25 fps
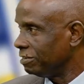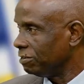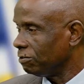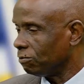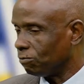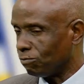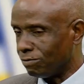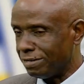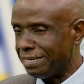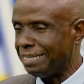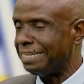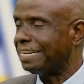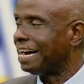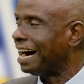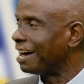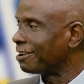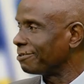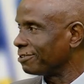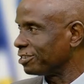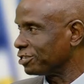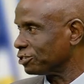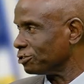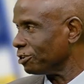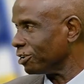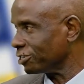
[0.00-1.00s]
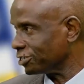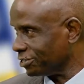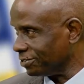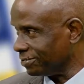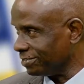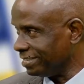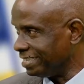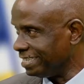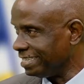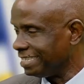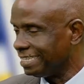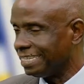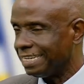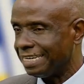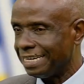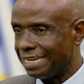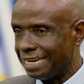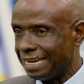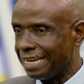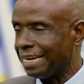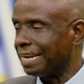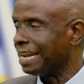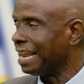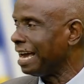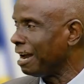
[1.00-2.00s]
We need that restructuring
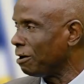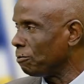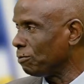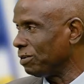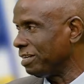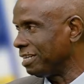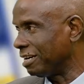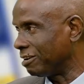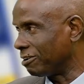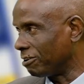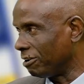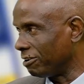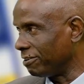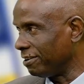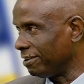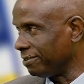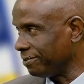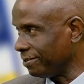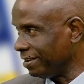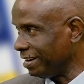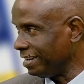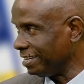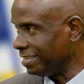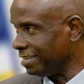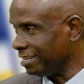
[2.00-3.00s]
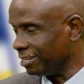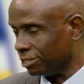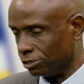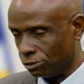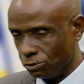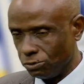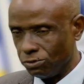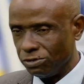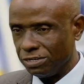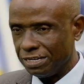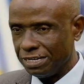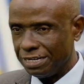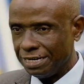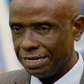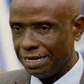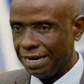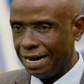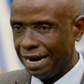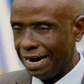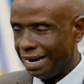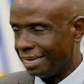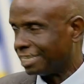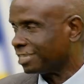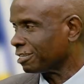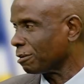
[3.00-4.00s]
in line with the current reality. So
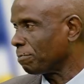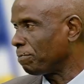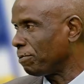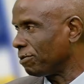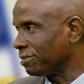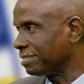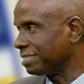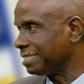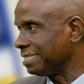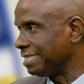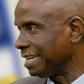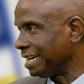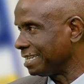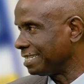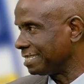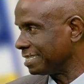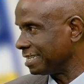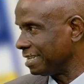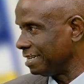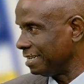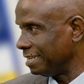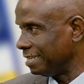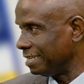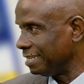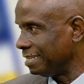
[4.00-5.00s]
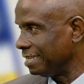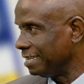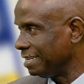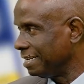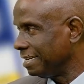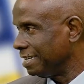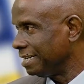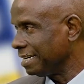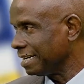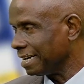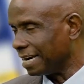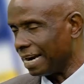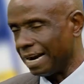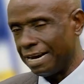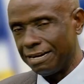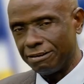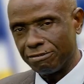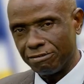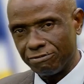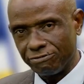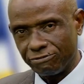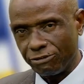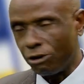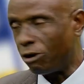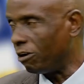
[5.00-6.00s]
I support that kind
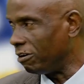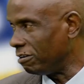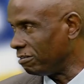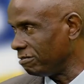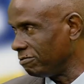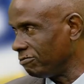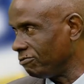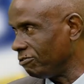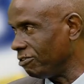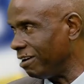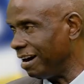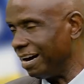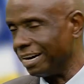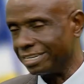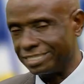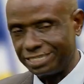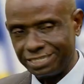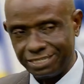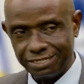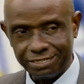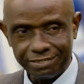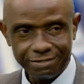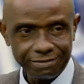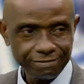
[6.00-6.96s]
of call for action.